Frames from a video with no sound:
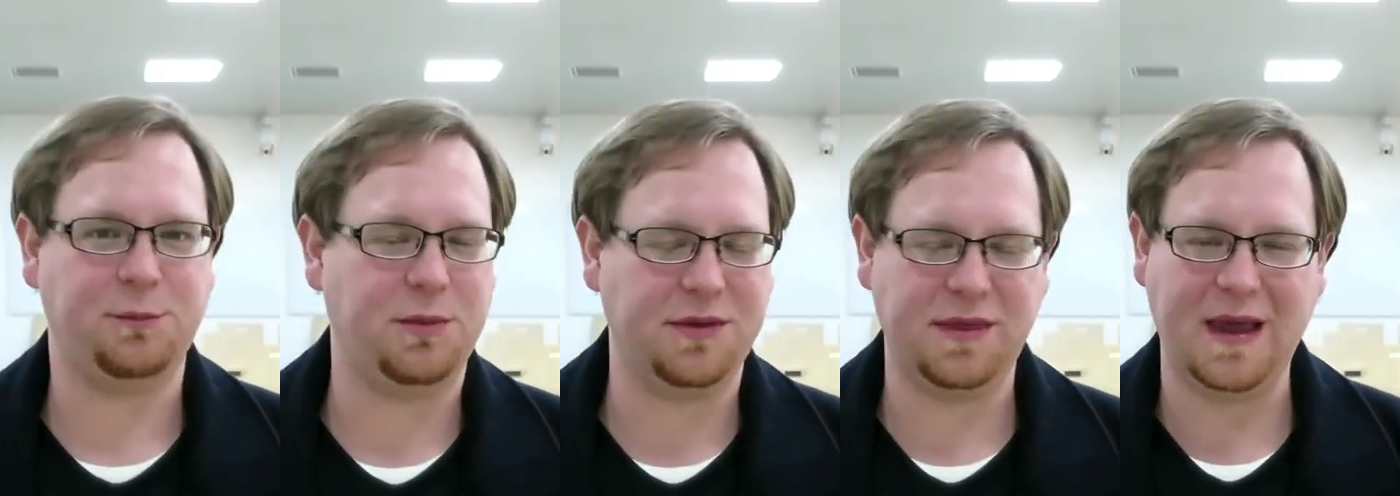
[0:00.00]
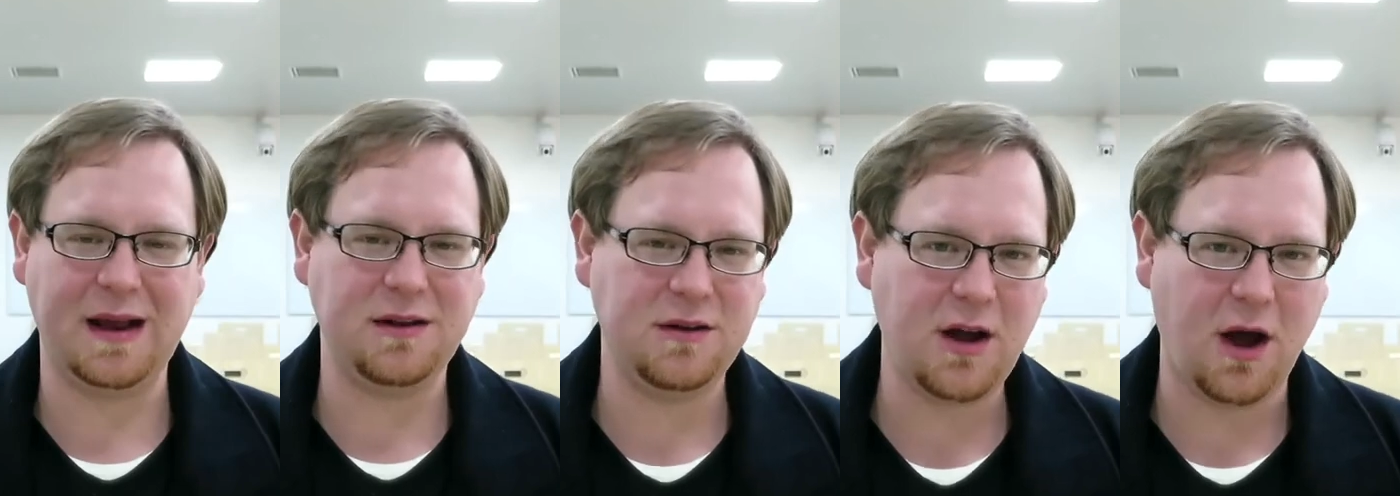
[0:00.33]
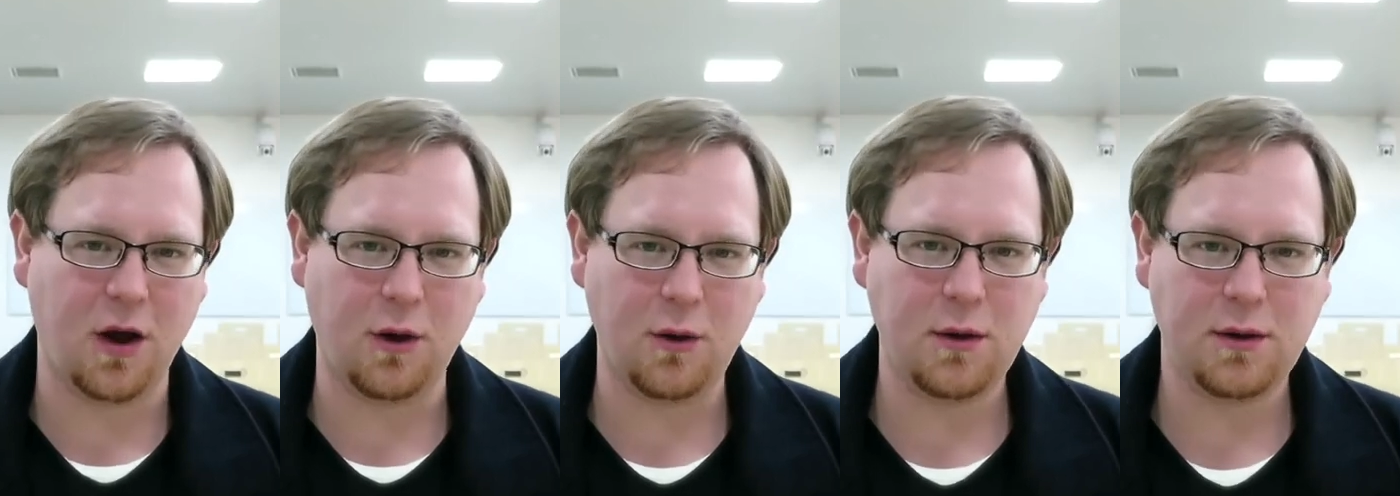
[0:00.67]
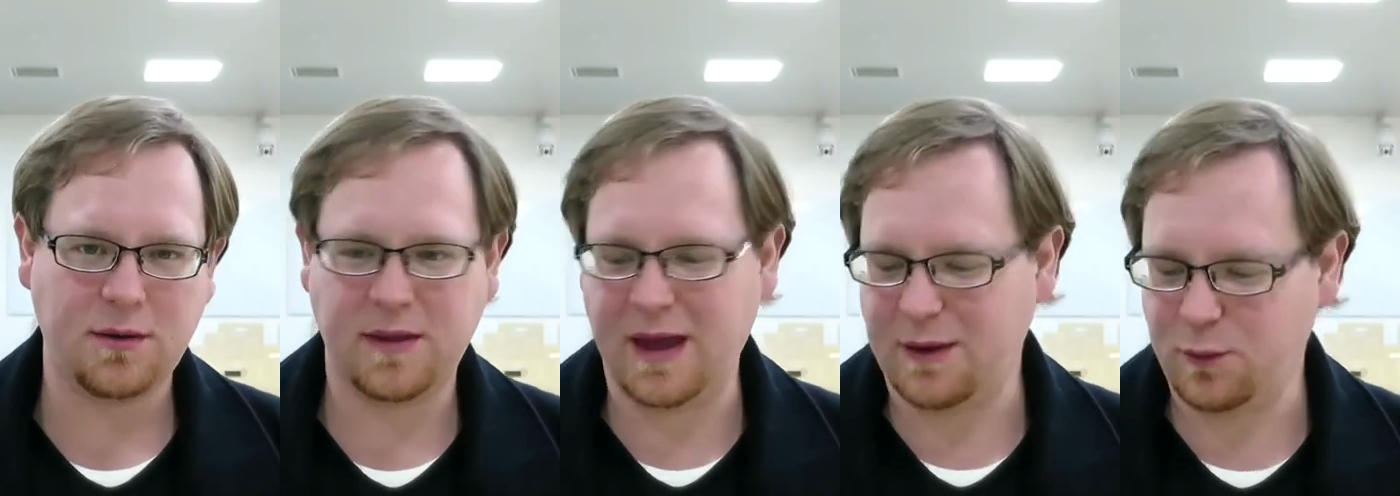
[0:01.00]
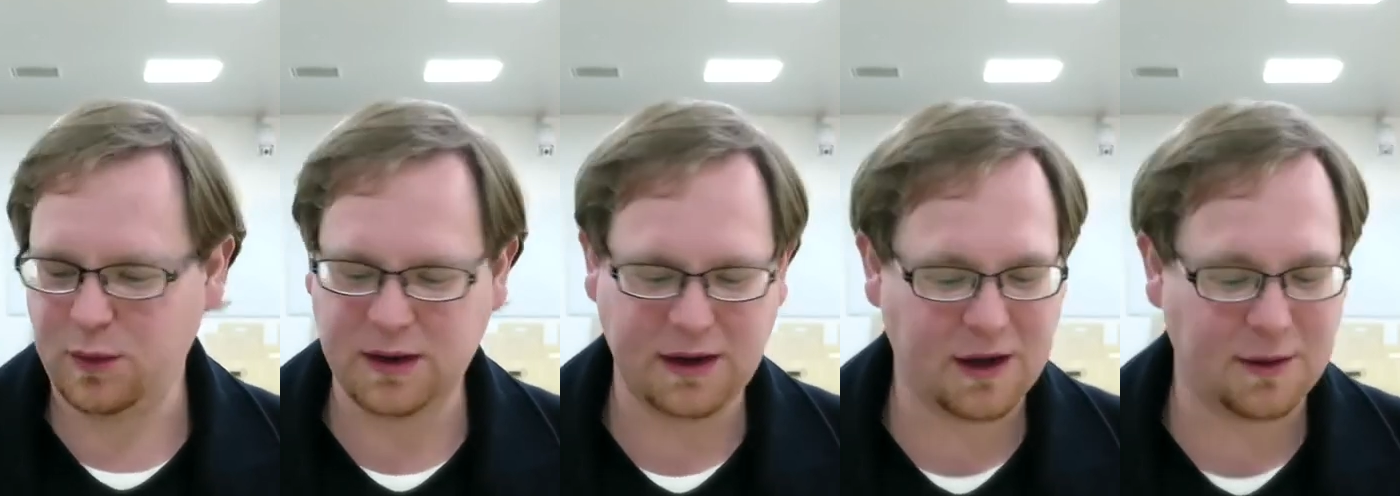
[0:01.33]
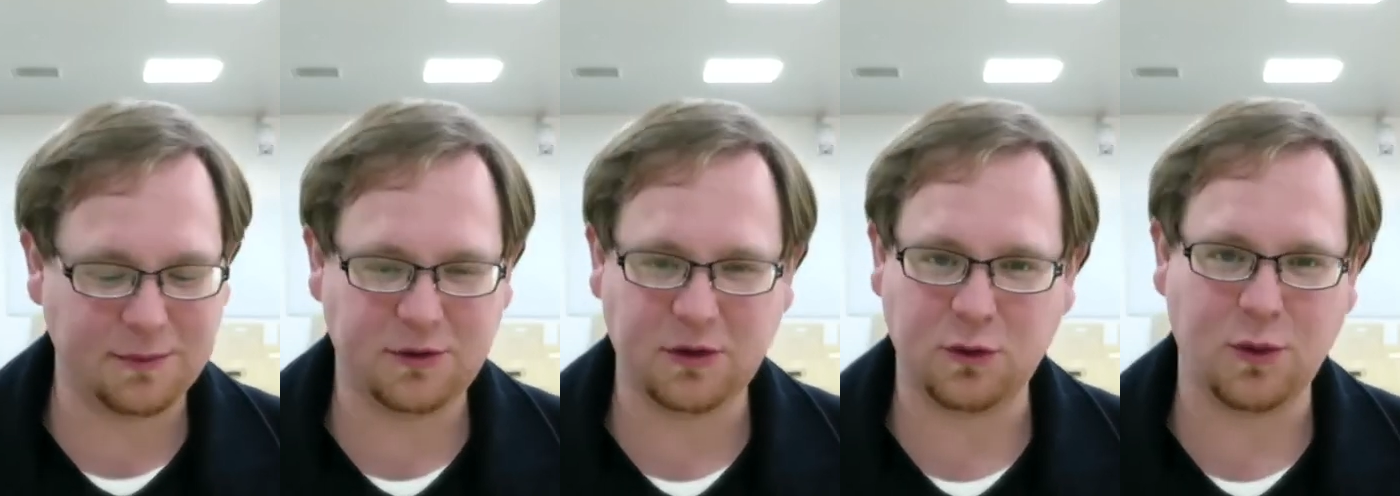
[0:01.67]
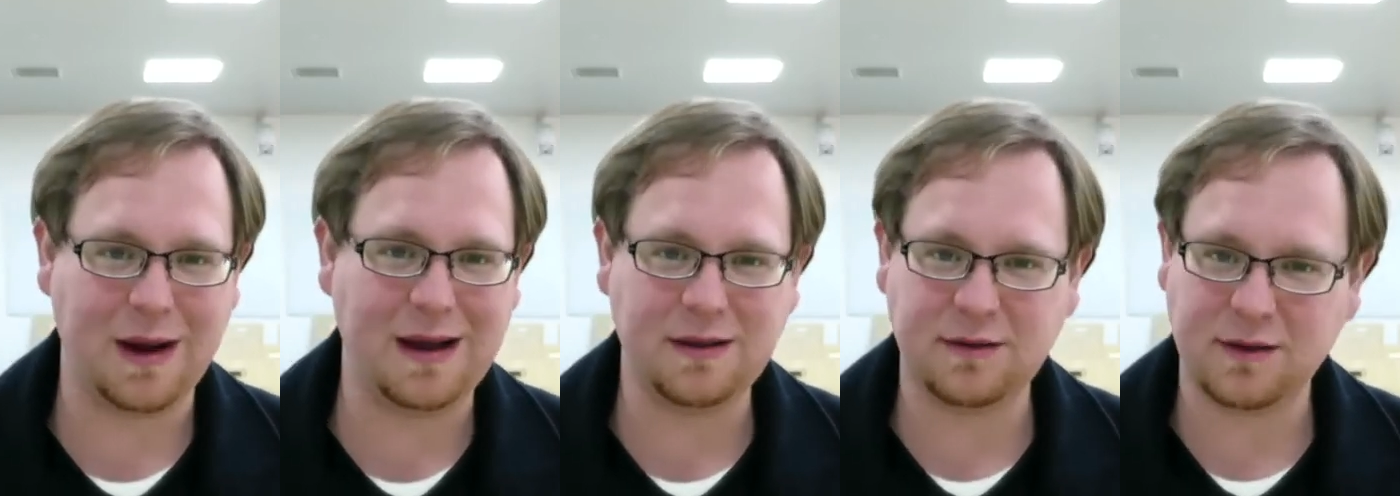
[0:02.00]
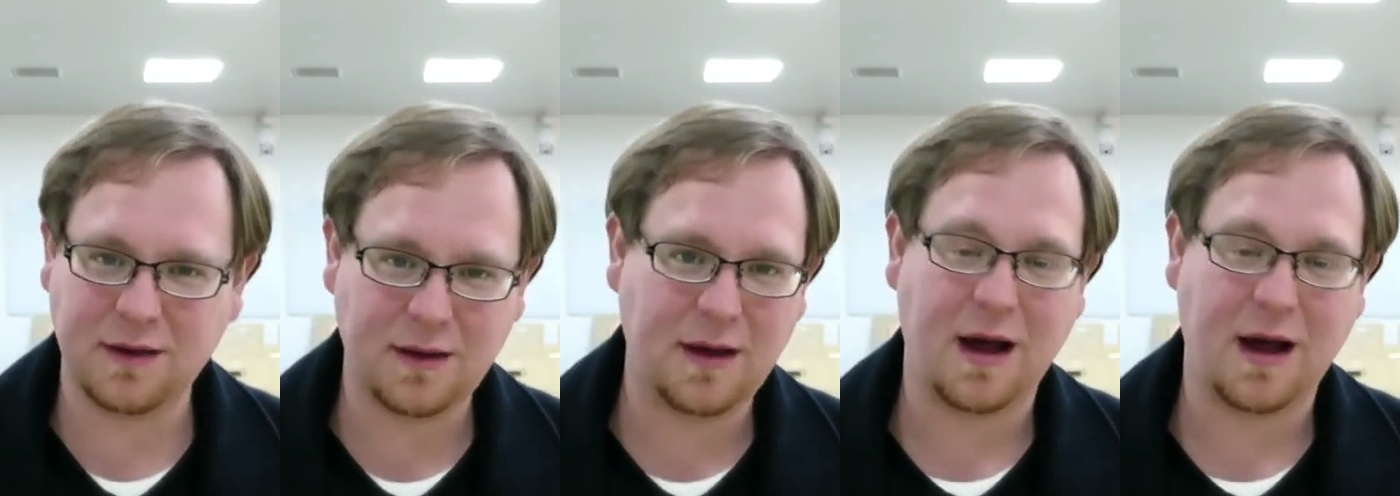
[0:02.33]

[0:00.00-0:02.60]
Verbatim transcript: but they know that when it comes to grades,